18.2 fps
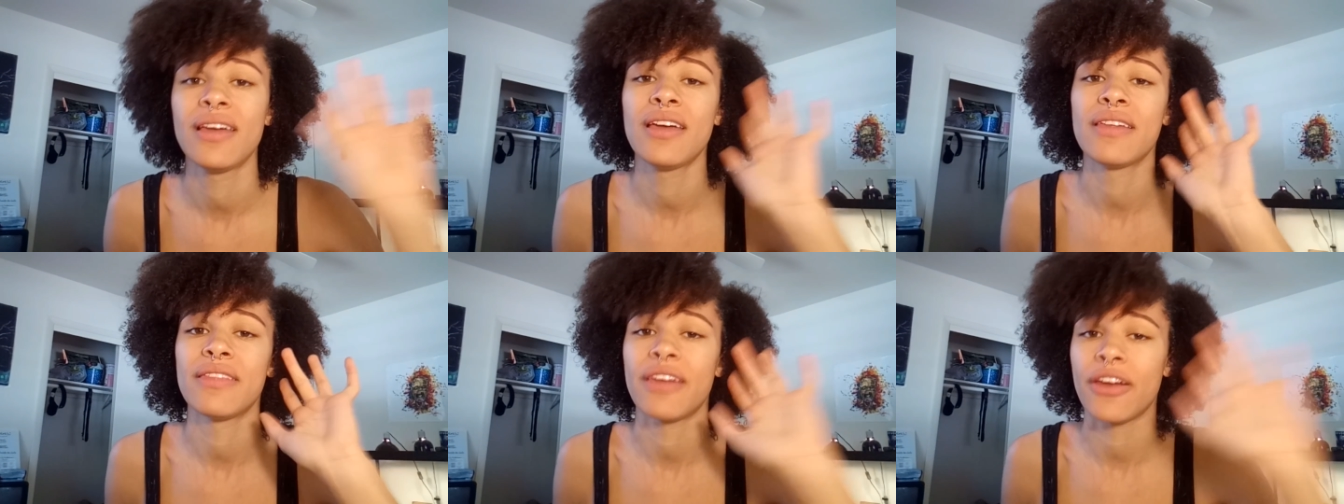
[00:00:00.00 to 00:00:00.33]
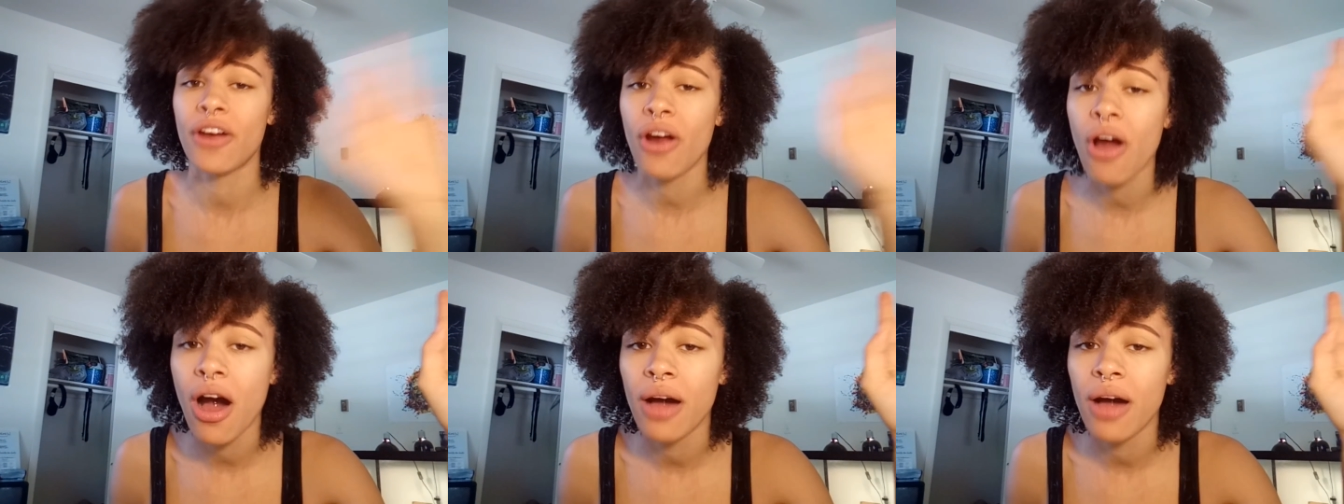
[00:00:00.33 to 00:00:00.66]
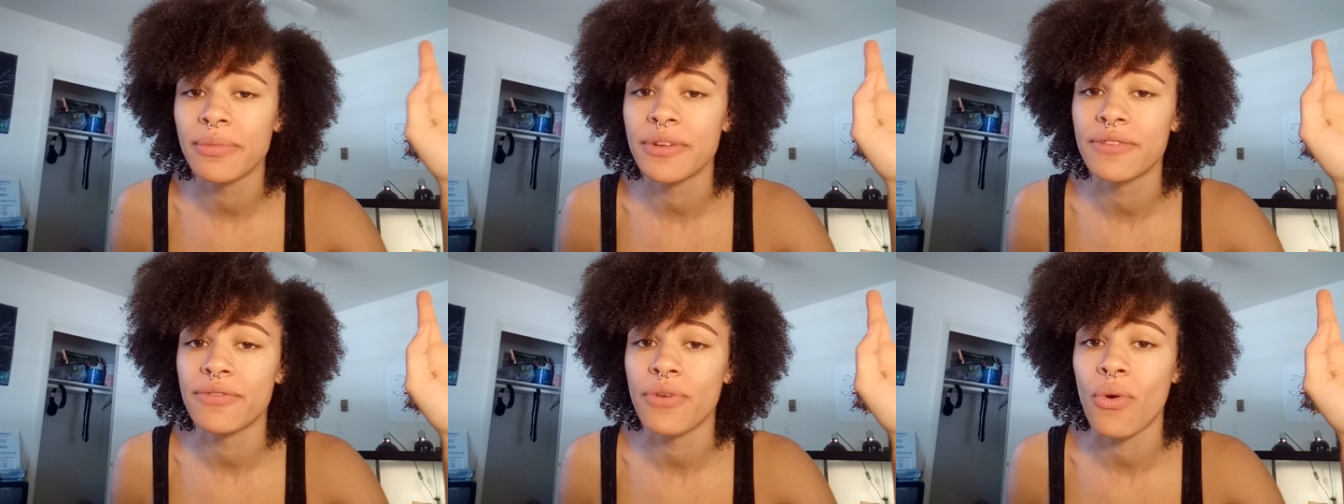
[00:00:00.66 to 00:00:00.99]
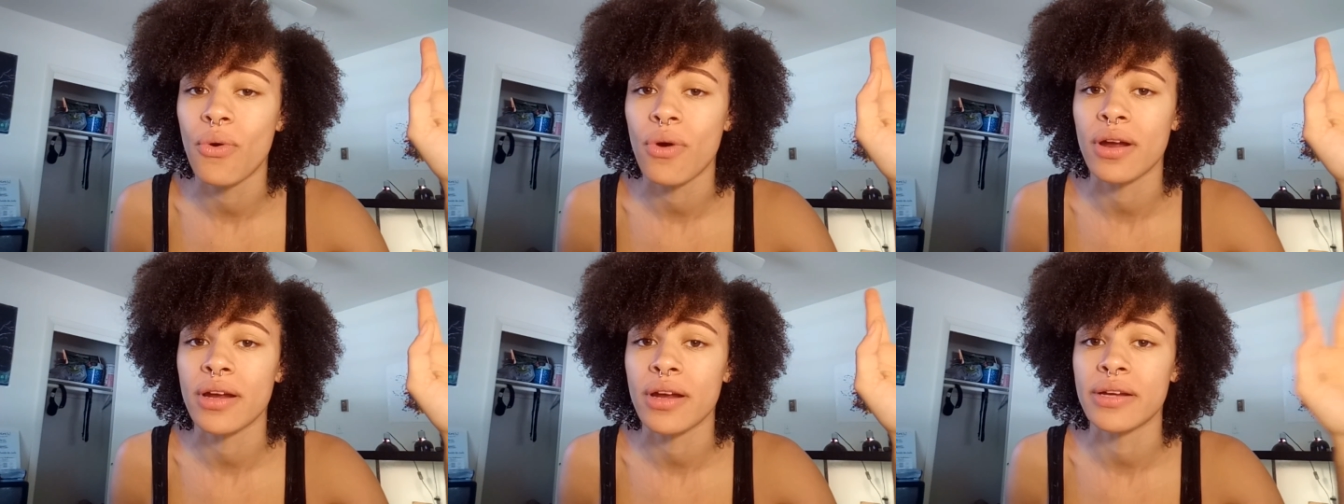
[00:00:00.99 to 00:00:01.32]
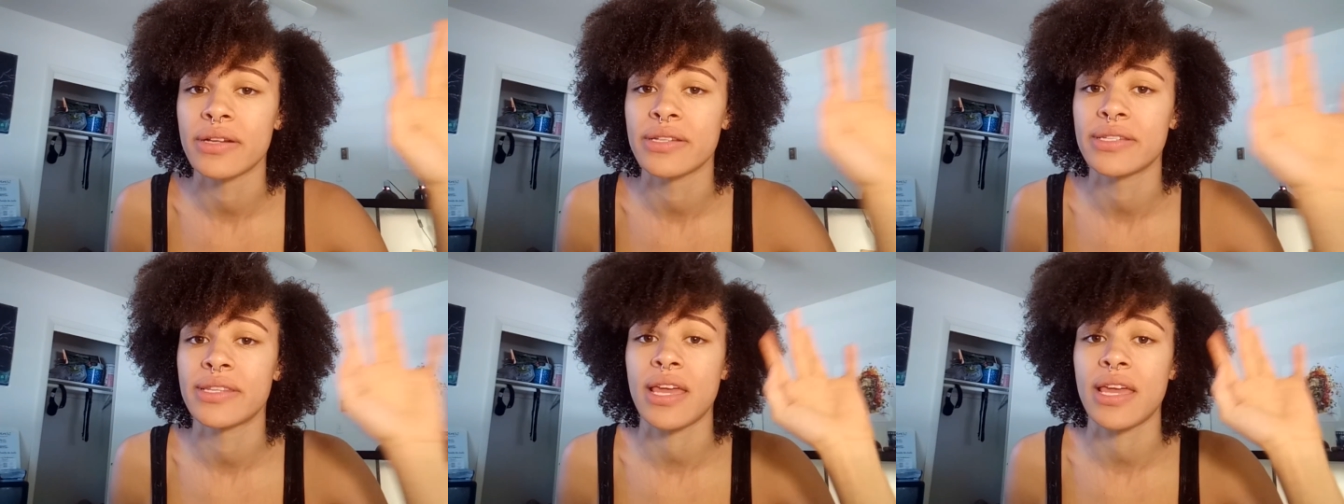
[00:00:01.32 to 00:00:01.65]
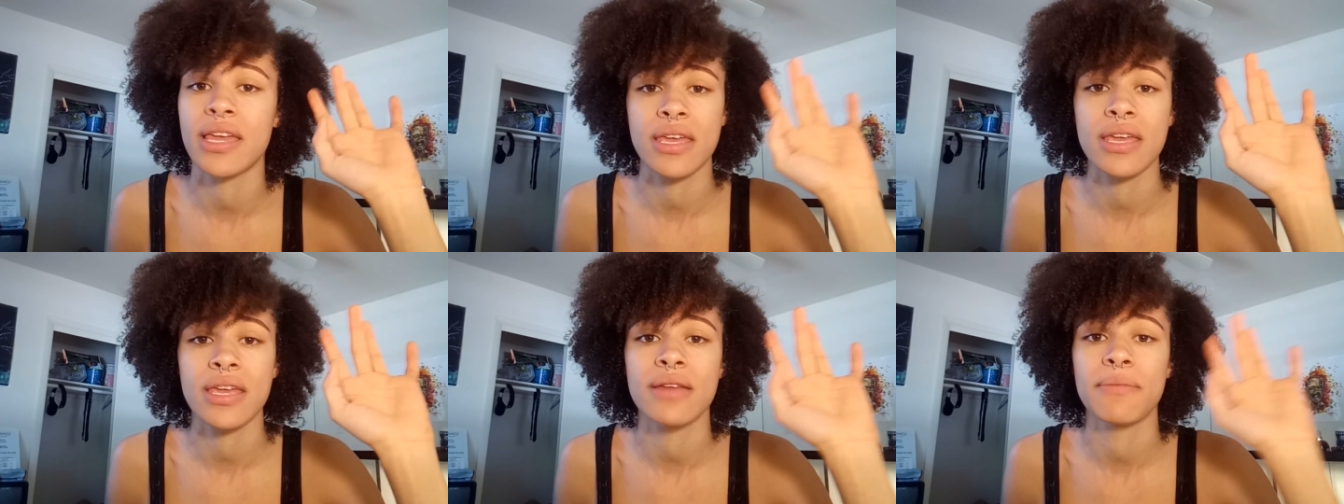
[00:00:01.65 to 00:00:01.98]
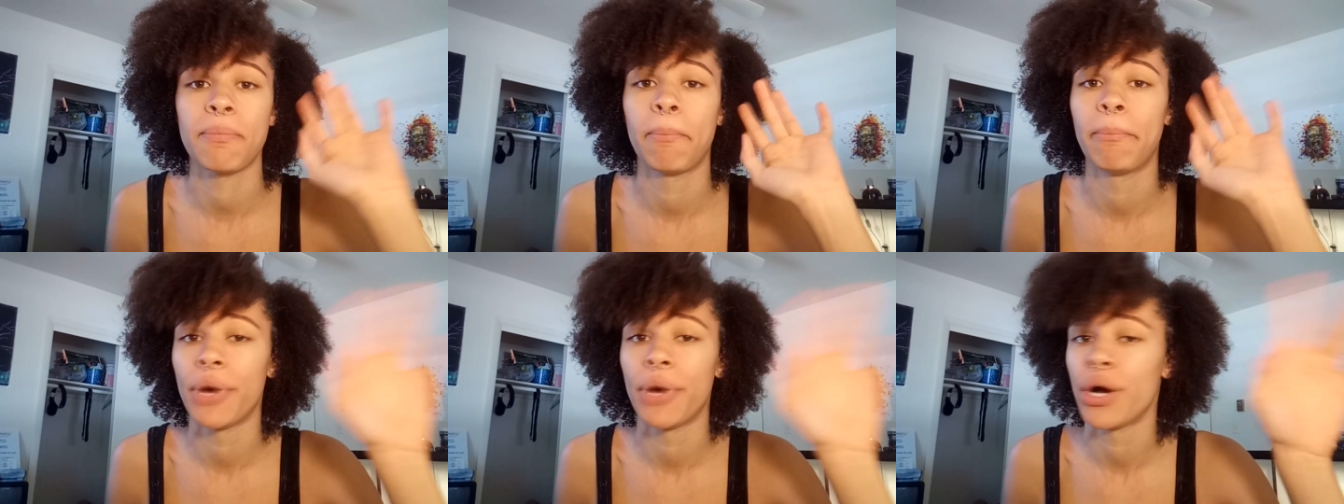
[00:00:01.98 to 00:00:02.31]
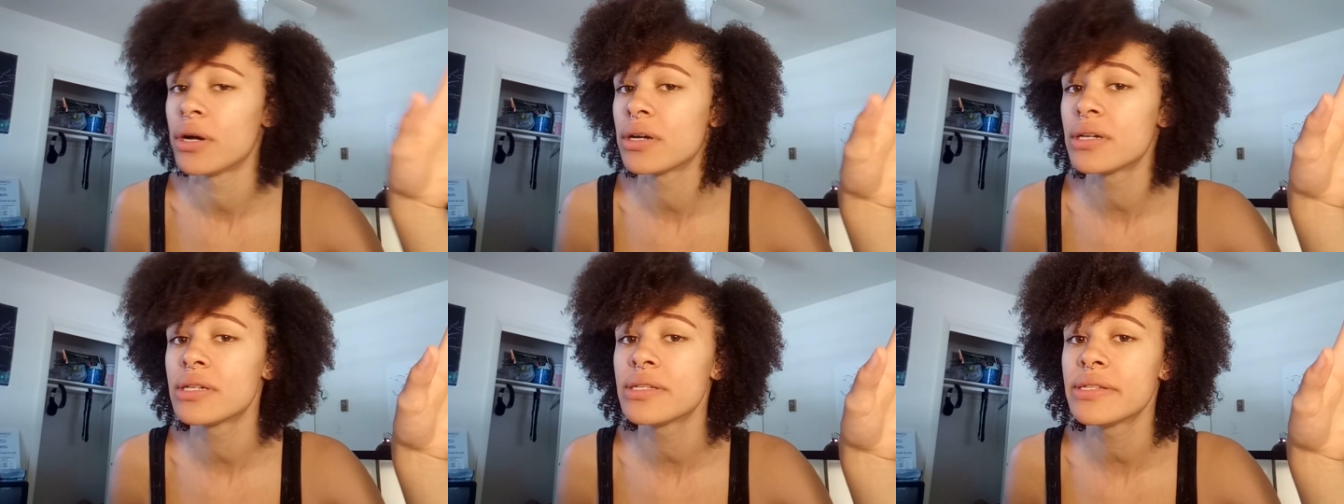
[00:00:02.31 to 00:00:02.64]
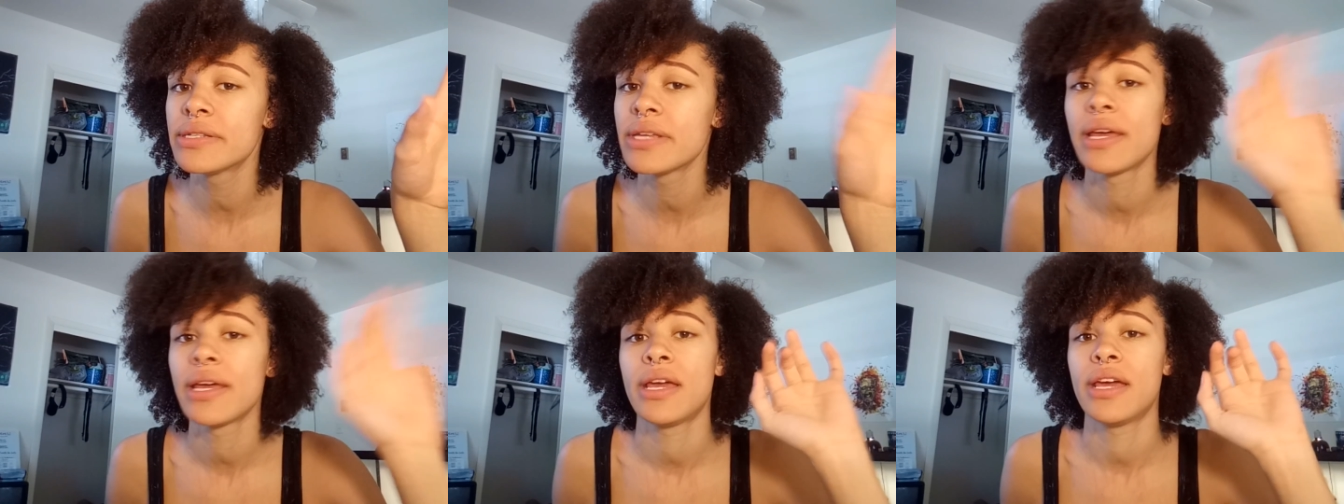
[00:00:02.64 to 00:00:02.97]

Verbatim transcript: They're omnivores. They eat bugs